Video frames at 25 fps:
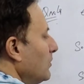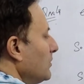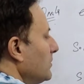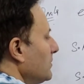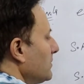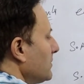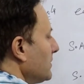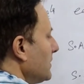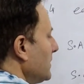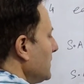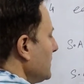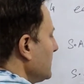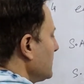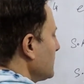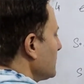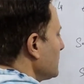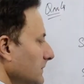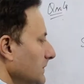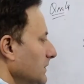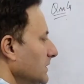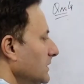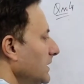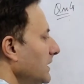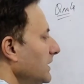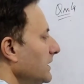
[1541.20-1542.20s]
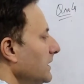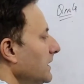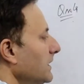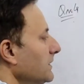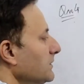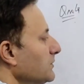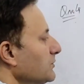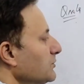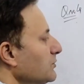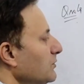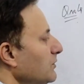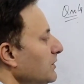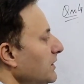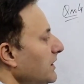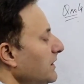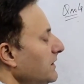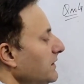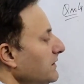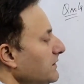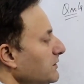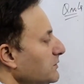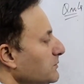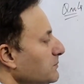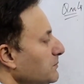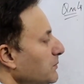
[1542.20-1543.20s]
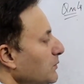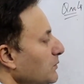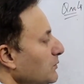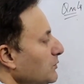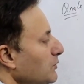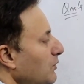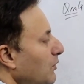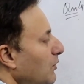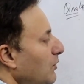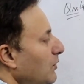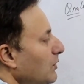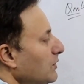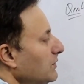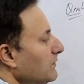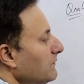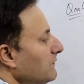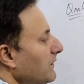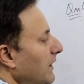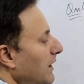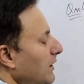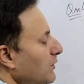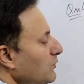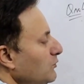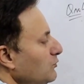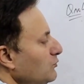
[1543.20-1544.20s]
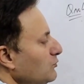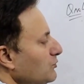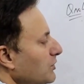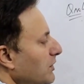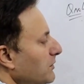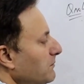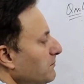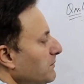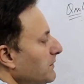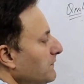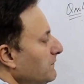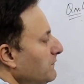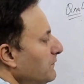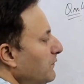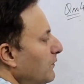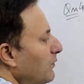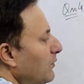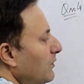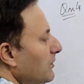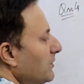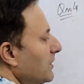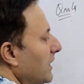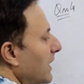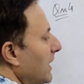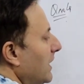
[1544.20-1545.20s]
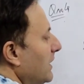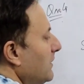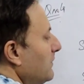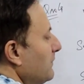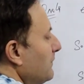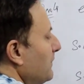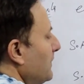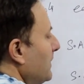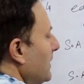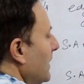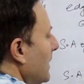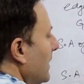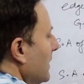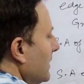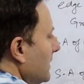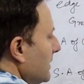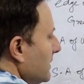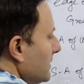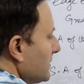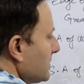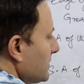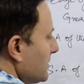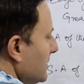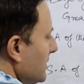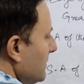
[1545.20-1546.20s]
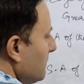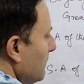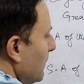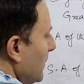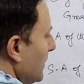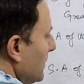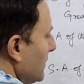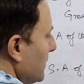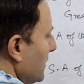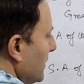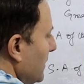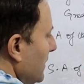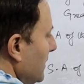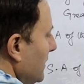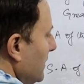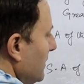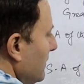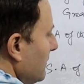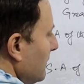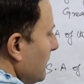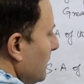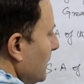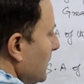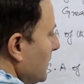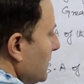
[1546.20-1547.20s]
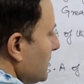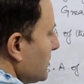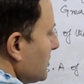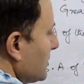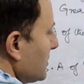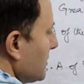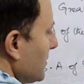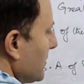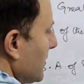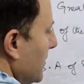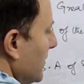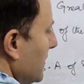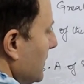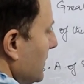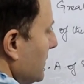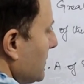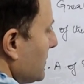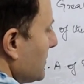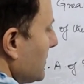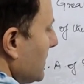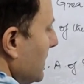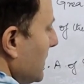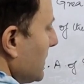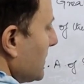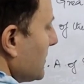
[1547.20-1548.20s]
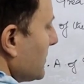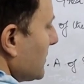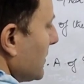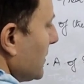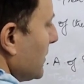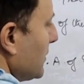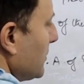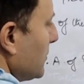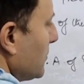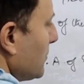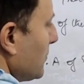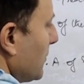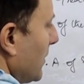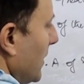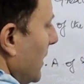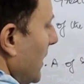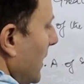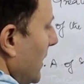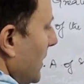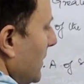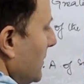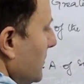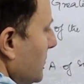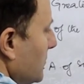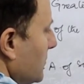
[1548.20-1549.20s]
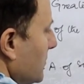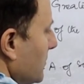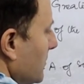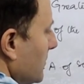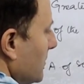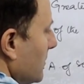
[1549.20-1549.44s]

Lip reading: the things. So okay guys, so let us put all the values, and before that I can see one thing. We'll write 6 into edge